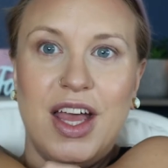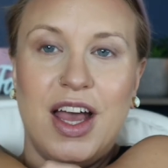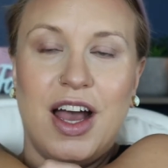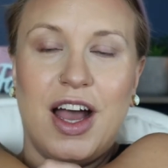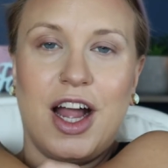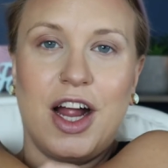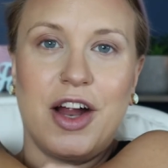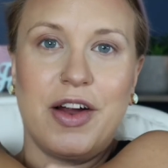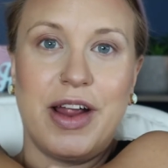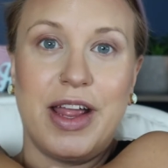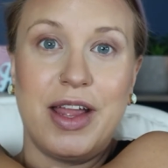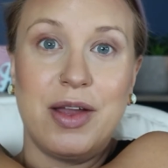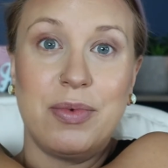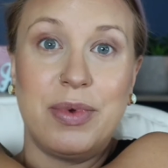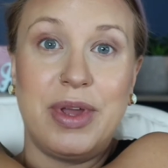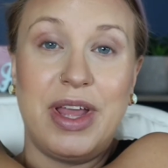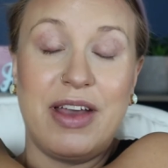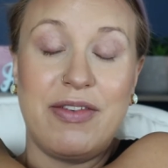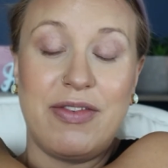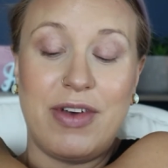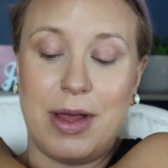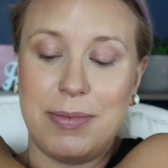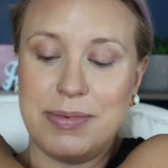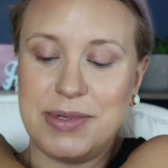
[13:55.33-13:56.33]
All right, we
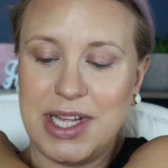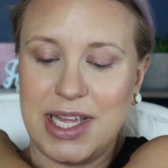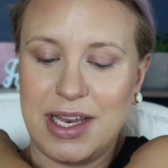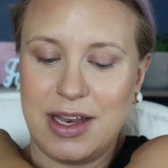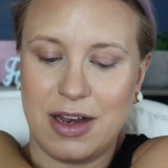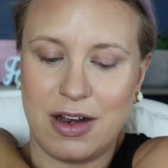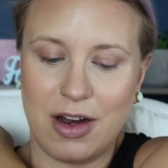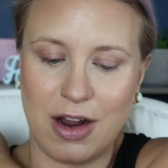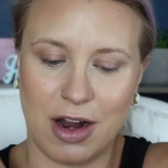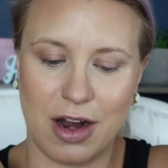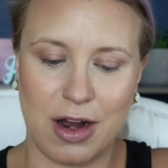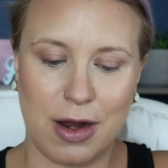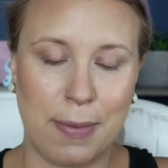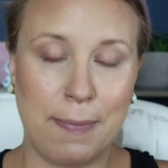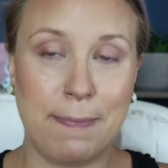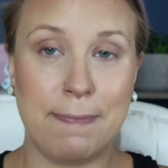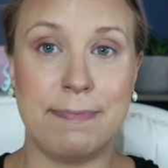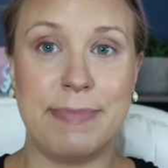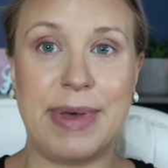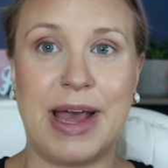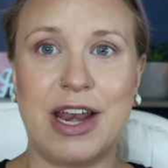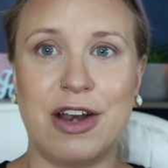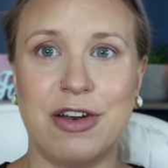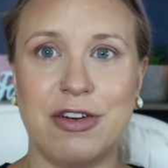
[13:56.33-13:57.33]
have updated our
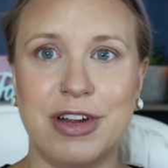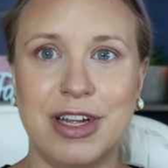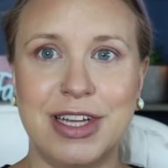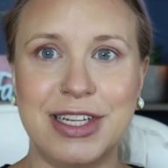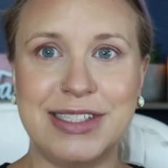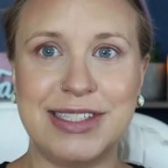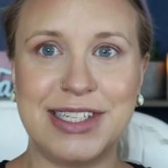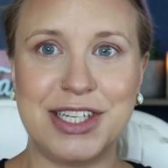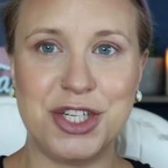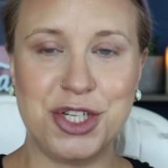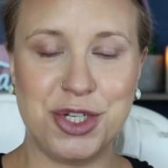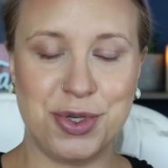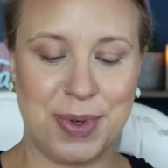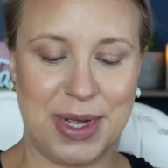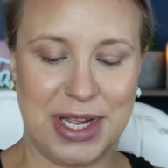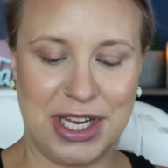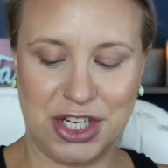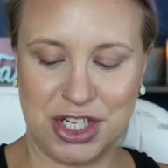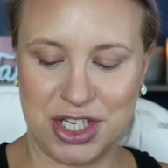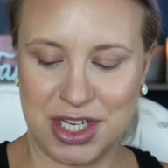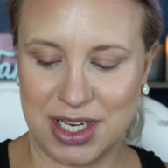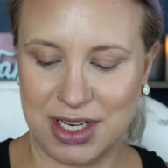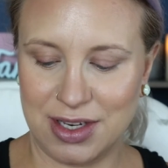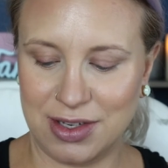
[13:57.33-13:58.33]
battery
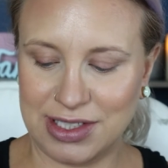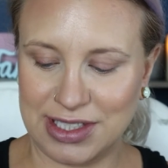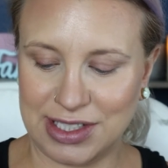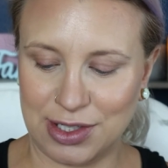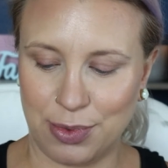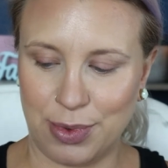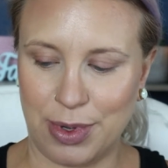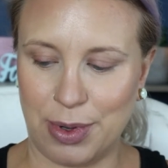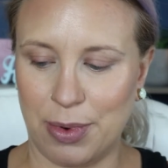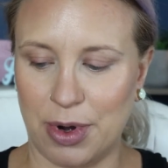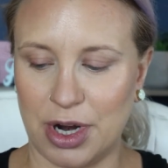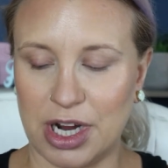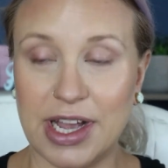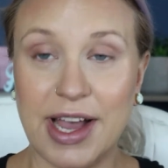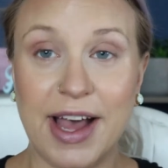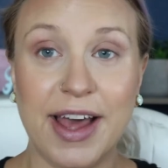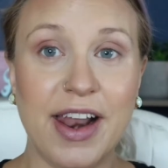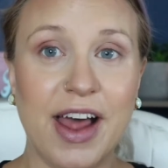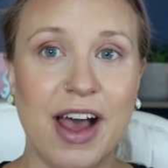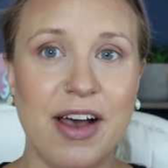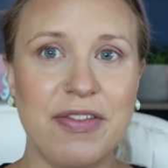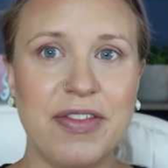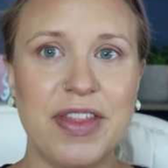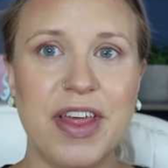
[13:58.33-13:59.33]
situation, so we were cut
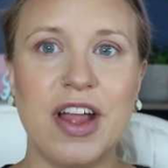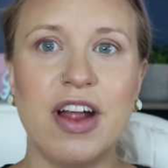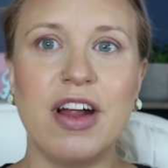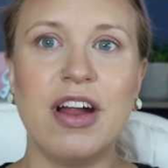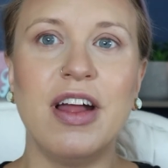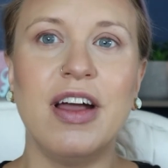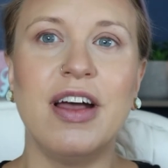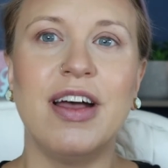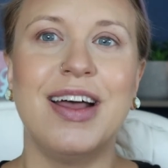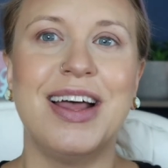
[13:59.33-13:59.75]
off there.